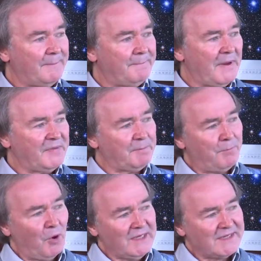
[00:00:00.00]
But the
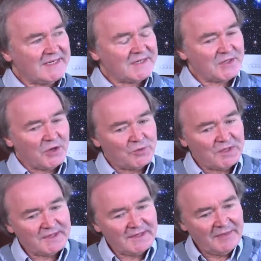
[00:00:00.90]
point is, though,
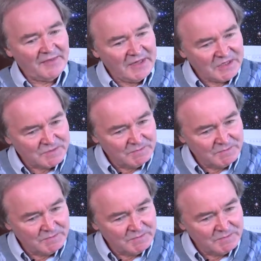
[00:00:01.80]
that this